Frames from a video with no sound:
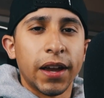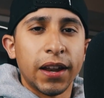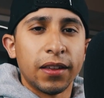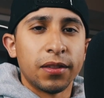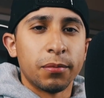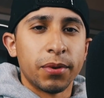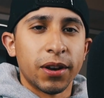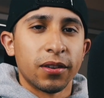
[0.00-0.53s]

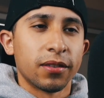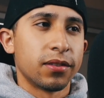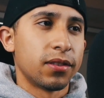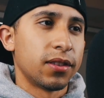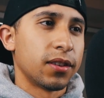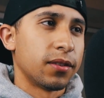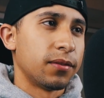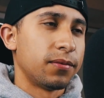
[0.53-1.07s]
lighting, the better
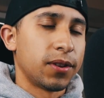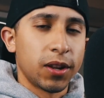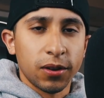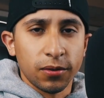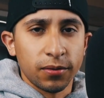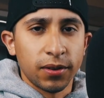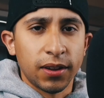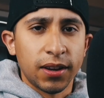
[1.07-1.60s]
the
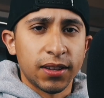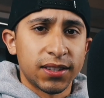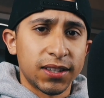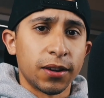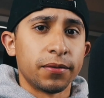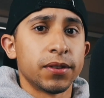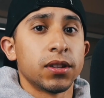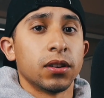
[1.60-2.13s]
video in
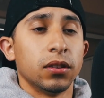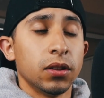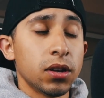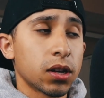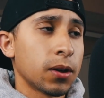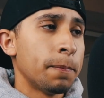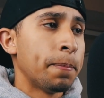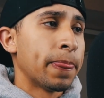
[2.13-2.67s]
itself is going to
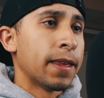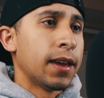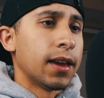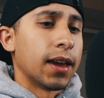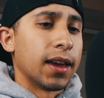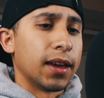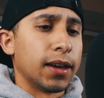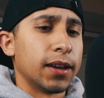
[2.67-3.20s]
look.
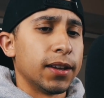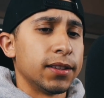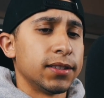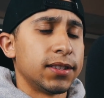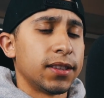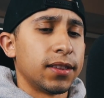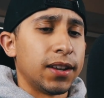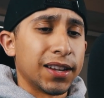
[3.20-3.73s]

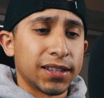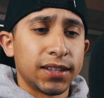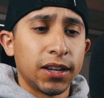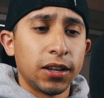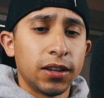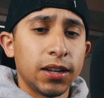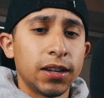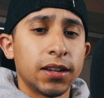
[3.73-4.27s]
And the next
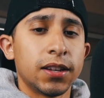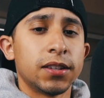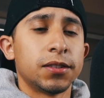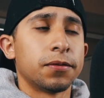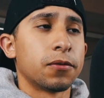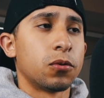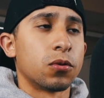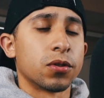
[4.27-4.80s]
thing you need is,
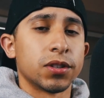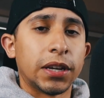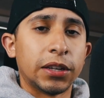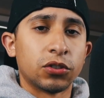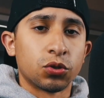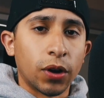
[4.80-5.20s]
of course, a